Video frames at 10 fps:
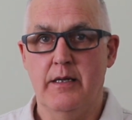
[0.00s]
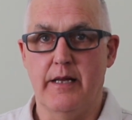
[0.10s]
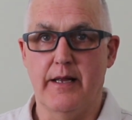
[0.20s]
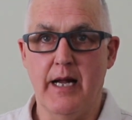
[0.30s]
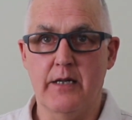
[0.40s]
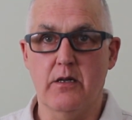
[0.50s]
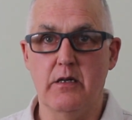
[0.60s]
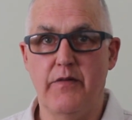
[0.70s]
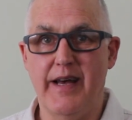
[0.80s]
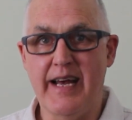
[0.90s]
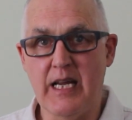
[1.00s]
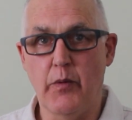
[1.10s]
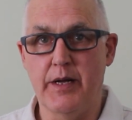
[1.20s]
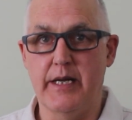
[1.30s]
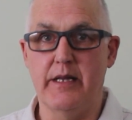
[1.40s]
Now they don't deliver
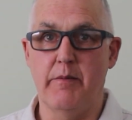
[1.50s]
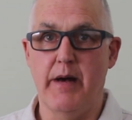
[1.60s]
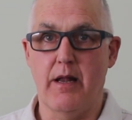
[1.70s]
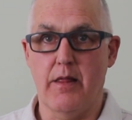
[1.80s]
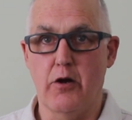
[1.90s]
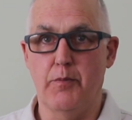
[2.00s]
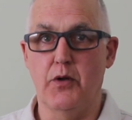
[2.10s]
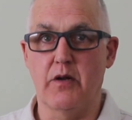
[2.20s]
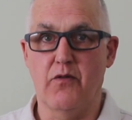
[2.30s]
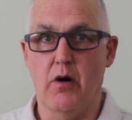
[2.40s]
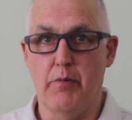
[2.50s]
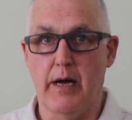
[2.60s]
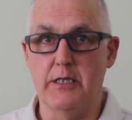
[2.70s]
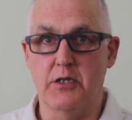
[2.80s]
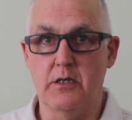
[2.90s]
anywhere near the amount of therapeutic
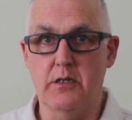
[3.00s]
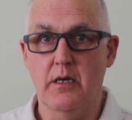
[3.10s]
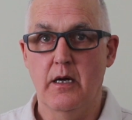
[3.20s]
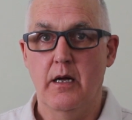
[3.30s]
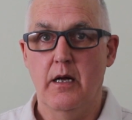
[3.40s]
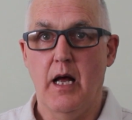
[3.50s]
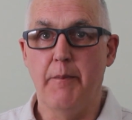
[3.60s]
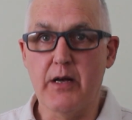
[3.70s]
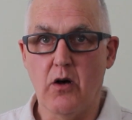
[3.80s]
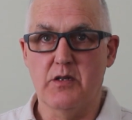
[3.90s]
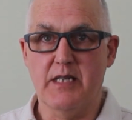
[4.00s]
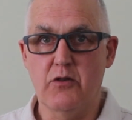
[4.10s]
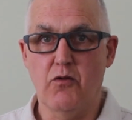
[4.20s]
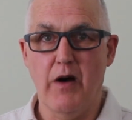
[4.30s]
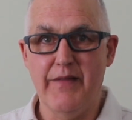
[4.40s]
vibrations, and because they
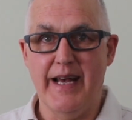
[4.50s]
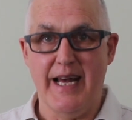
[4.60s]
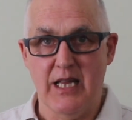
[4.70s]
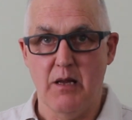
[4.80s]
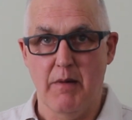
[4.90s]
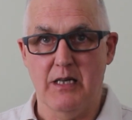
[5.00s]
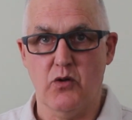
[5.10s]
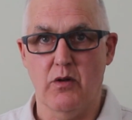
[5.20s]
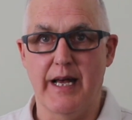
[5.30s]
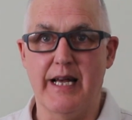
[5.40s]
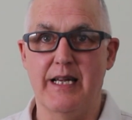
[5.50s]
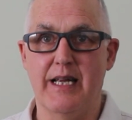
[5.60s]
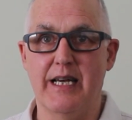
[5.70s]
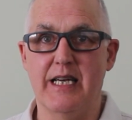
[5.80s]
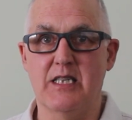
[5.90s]
drive the head and the muscle, they can
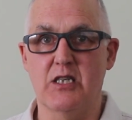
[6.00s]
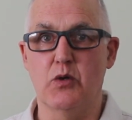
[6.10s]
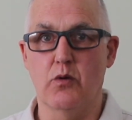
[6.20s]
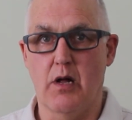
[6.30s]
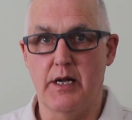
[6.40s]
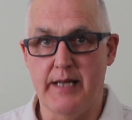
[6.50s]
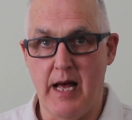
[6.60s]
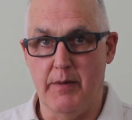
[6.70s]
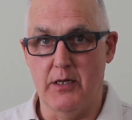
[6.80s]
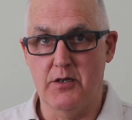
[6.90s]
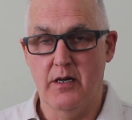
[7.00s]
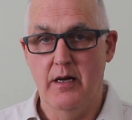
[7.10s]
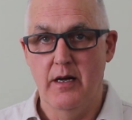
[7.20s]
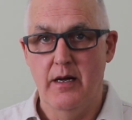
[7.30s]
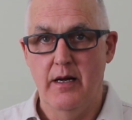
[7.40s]
easily do a lot of damage.
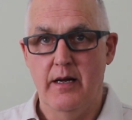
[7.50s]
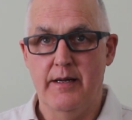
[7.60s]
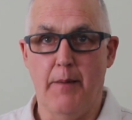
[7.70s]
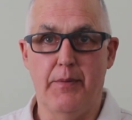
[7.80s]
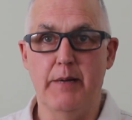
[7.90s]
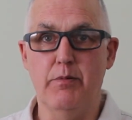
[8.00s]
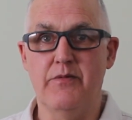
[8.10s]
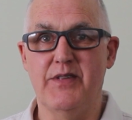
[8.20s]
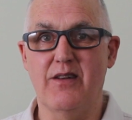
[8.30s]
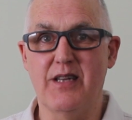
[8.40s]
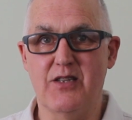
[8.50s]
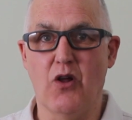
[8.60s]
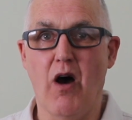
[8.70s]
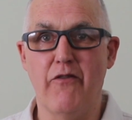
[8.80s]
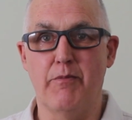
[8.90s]
Now people nearly
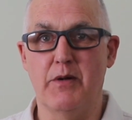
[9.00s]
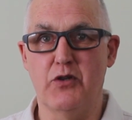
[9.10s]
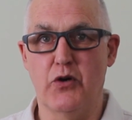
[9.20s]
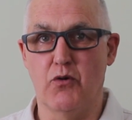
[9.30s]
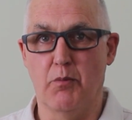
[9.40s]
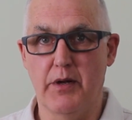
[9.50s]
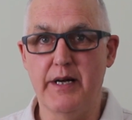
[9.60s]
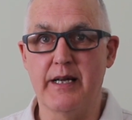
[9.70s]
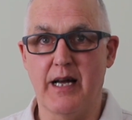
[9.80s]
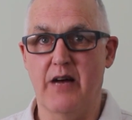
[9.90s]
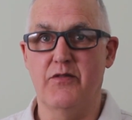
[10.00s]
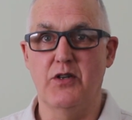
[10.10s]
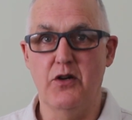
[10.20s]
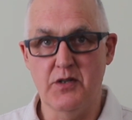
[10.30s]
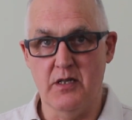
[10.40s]
die from internal bleeding after
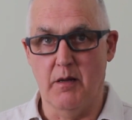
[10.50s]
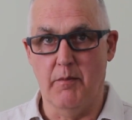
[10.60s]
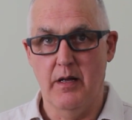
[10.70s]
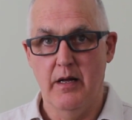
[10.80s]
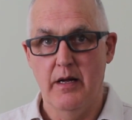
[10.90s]
using them.